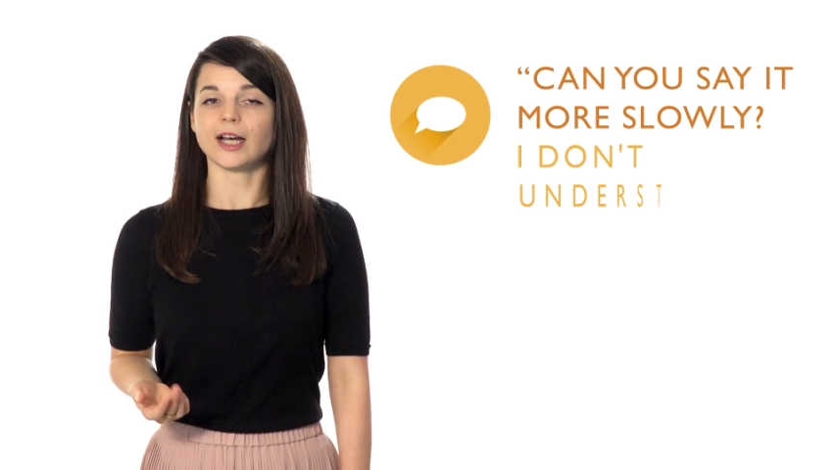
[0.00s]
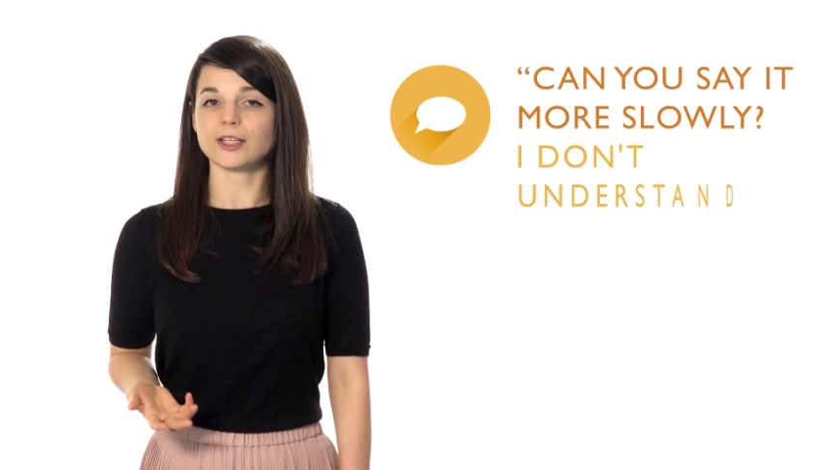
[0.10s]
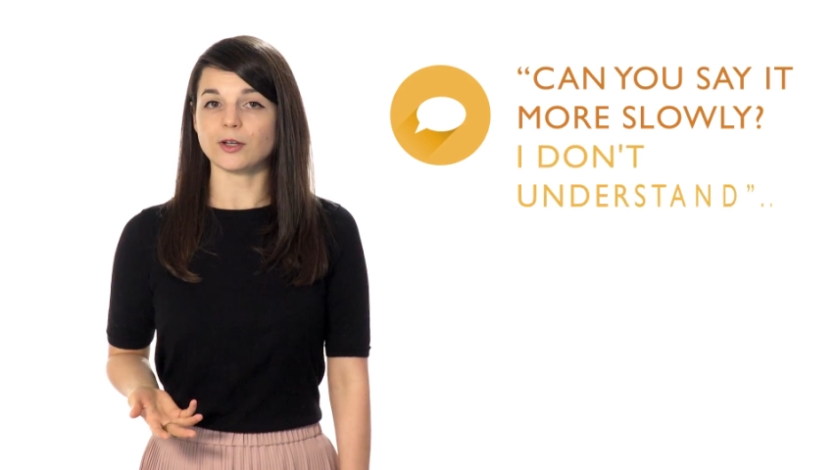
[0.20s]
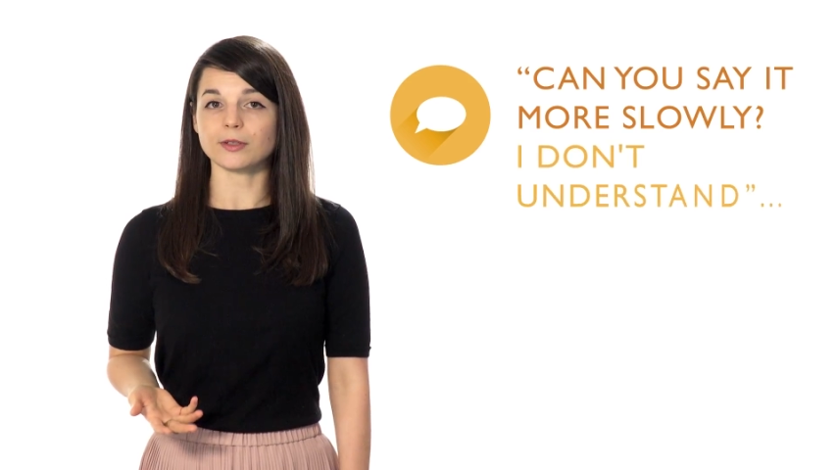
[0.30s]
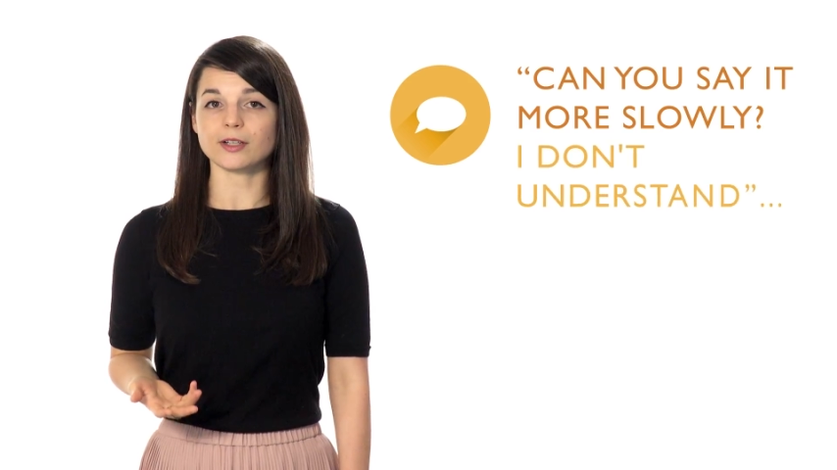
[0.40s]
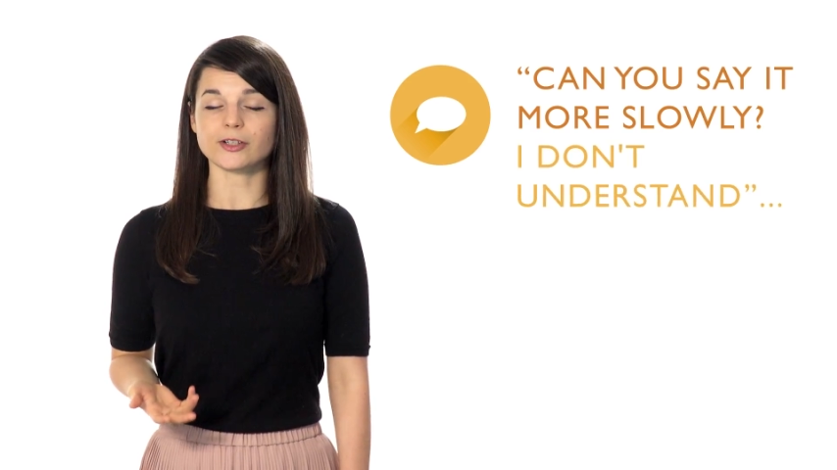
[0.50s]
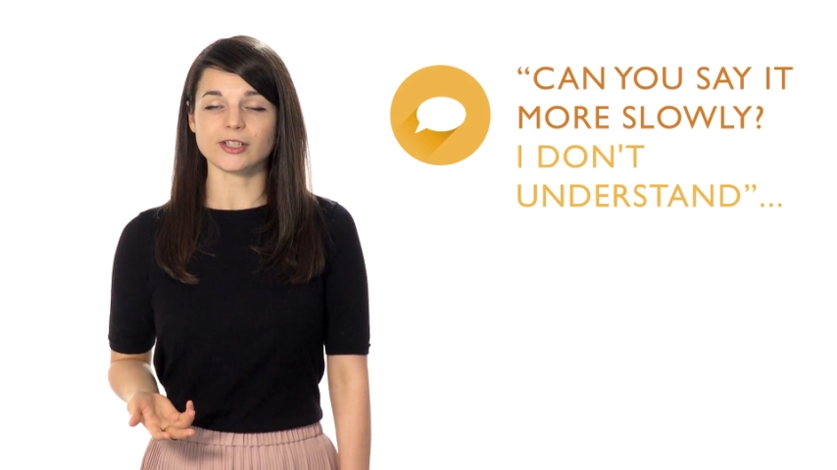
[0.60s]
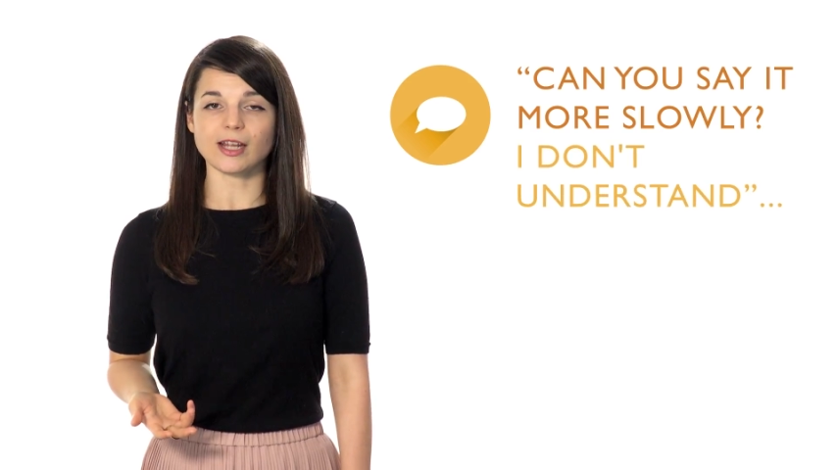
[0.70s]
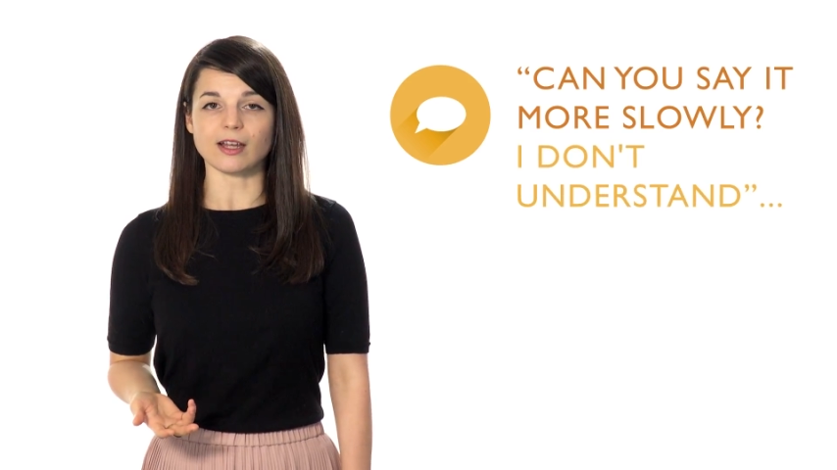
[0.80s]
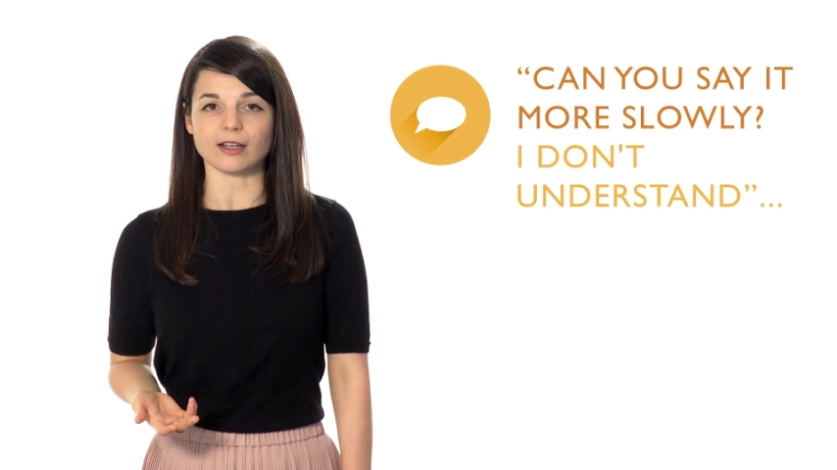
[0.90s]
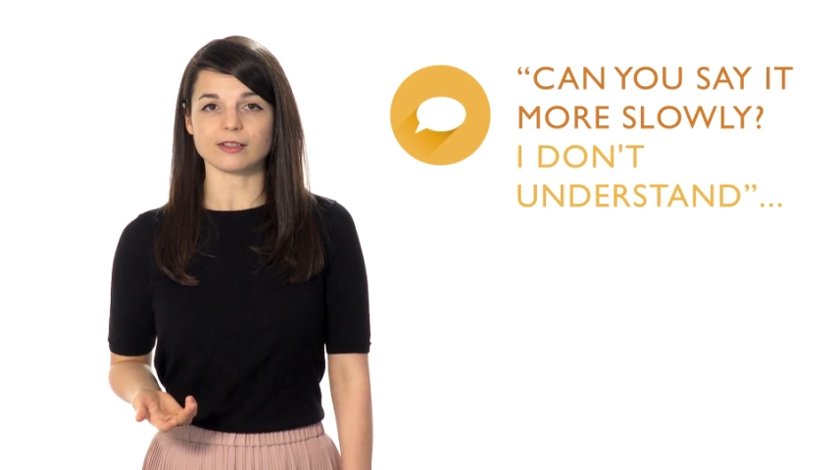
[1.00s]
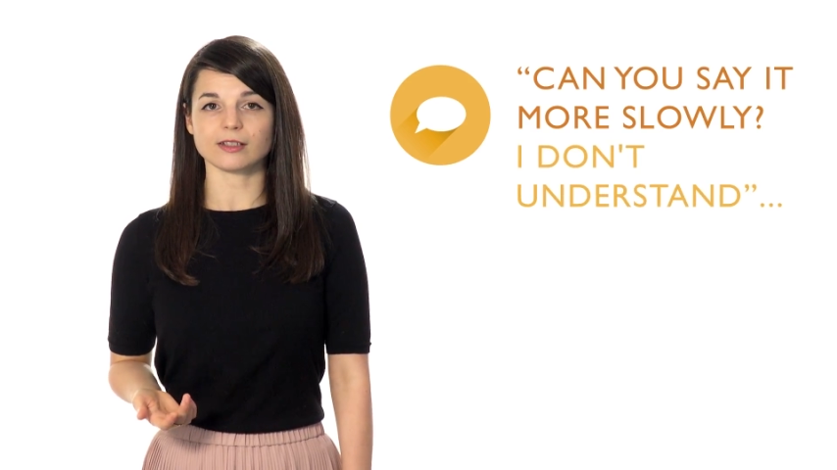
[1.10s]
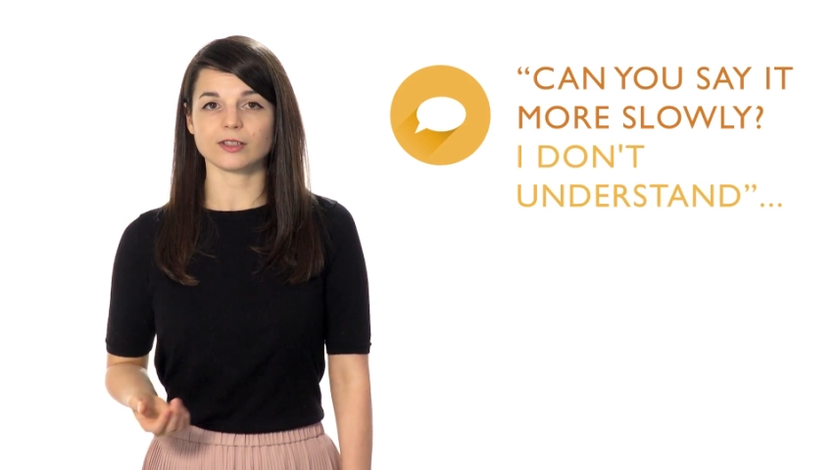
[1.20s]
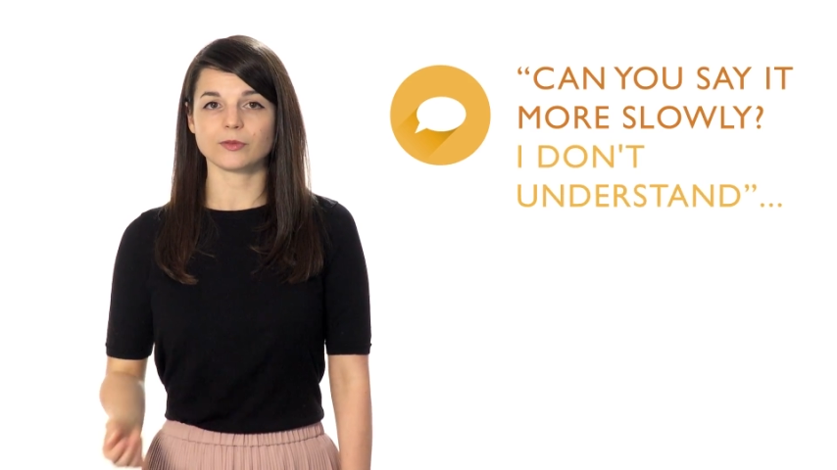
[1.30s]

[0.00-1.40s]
"I don't understand."